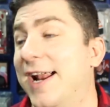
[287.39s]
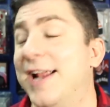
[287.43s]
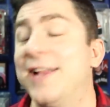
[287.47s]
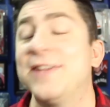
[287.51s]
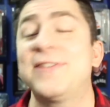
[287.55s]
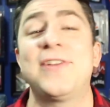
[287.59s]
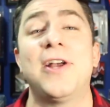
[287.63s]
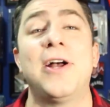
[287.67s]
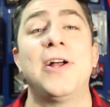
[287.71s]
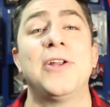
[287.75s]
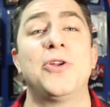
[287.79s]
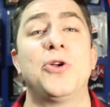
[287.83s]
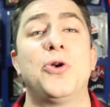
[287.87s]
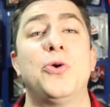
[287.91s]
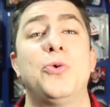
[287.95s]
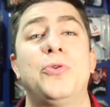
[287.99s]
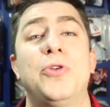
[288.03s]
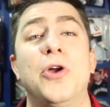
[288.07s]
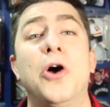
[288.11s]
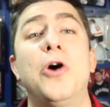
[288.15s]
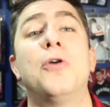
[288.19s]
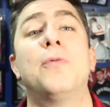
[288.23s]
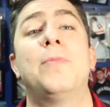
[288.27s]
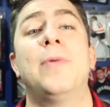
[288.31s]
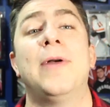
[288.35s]
Anton
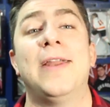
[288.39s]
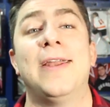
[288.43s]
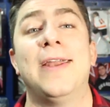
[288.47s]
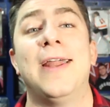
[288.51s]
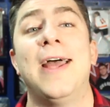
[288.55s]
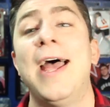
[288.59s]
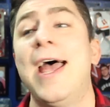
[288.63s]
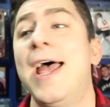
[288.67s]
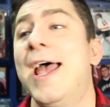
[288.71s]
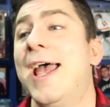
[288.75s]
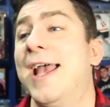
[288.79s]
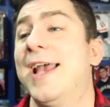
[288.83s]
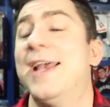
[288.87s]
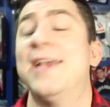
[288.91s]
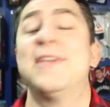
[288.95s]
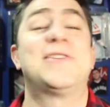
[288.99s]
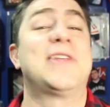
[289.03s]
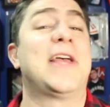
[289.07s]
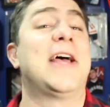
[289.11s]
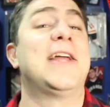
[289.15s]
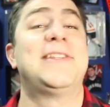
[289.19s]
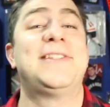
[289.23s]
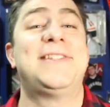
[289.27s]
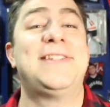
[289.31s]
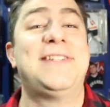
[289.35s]
Hudobin is
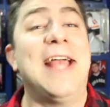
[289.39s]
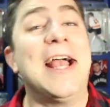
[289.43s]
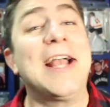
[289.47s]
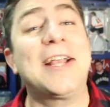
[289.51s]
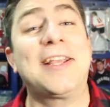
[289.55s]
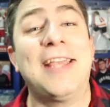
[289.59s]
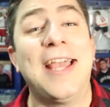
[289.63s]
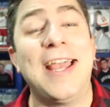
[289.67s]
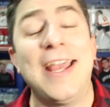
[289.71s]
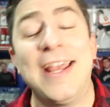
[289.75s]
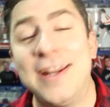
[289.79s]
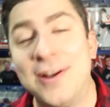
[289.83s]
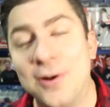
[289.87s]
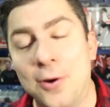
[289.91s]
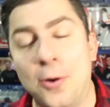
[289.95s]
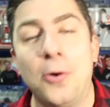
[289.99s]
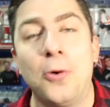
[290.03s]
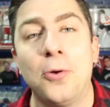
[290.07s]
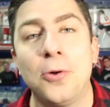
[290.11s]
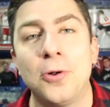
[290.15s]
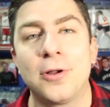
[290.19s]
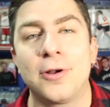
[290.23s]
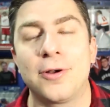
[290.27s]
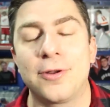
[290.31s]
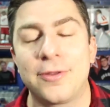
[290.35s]
a decade
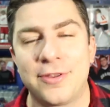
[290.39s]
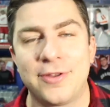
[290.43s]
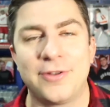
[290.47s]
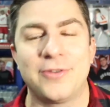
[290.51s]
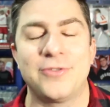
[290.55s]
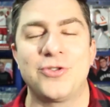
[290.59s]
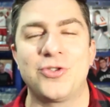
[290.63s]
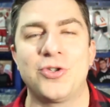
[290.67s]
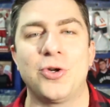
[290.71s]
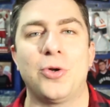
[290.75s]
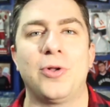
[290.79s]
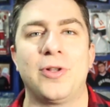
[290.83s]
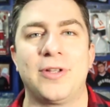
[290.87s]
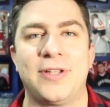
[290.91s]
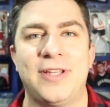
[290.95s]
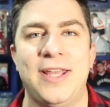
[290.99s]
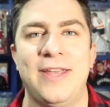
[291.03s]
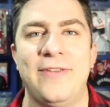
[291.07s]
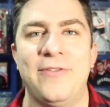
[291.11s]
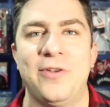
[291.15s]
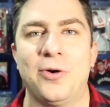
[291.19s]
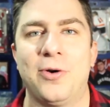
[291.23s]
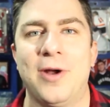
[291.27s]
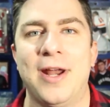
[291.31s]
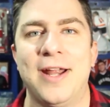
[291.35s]
older than Joel
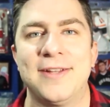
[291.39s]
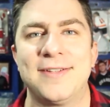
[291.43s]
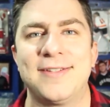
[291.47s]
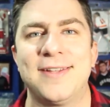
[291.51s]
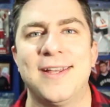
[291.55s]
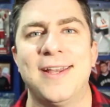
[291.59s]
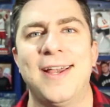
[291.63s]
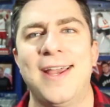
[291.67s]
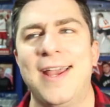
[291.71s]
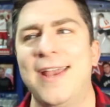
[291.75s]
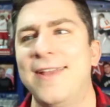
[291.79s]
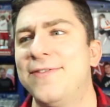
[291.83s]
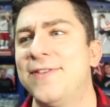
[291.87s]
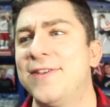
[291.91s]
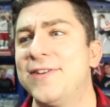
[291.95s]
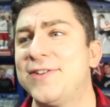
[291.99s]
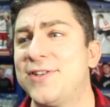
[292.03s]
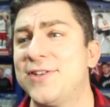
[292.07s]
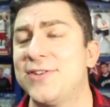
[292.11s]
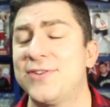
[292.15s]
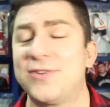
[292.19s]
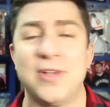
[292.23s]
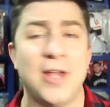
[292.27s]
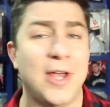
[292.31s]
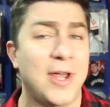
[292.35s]
Kiviranta, and this
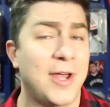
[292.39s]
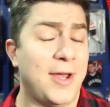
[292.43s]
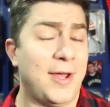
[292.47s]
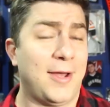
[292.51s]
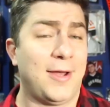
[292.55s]
is